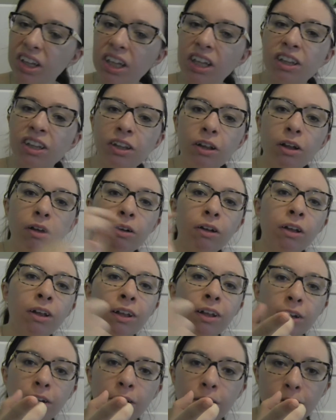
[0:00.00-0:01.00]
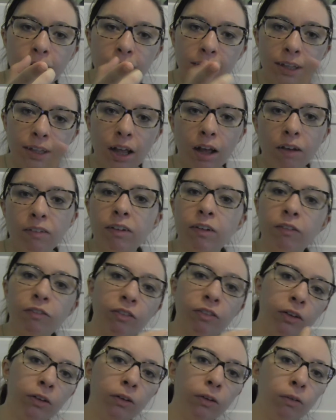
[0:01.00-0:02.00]
So note to self: if
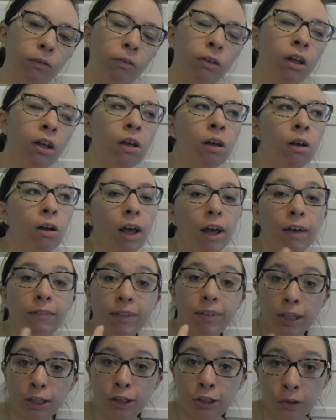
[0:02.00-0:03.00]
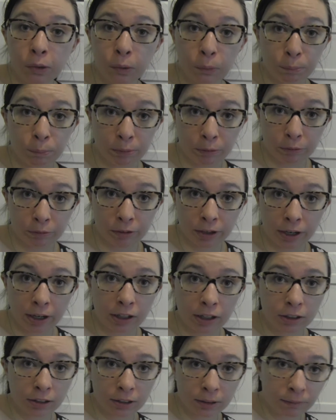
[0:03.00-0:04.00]
you have like soup,
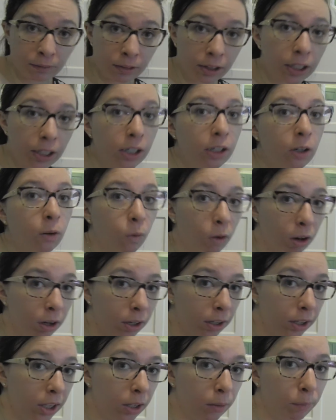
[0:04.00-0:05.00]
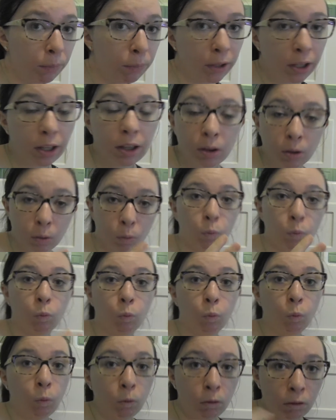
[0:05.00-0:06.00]
right, or something, and you want to keep it
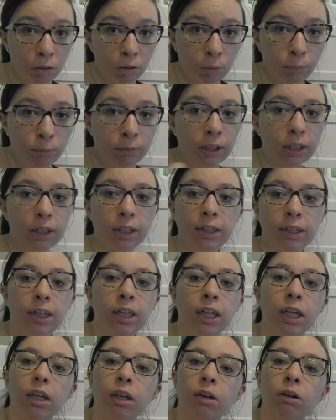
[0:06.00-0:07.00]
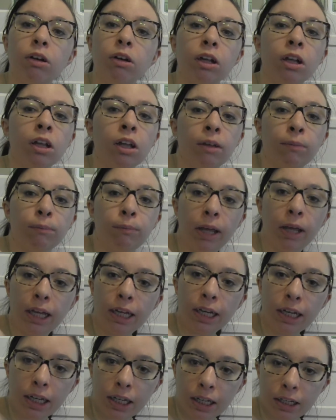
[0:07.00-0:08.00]
warm, like let's say you're
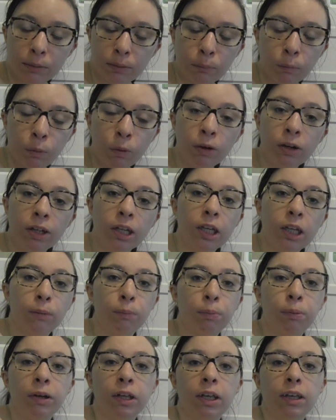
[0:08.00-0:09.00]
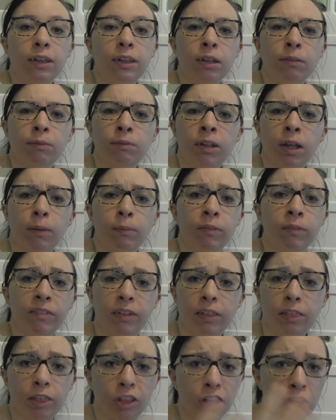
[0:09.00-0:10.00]
making it in the morning and you're putting in some type of
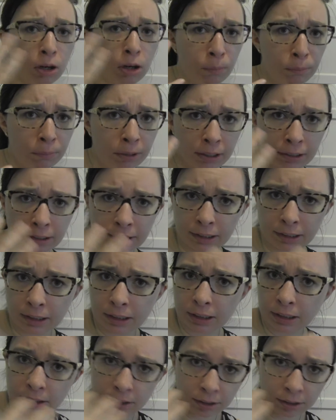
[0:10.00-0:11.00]
a thermos,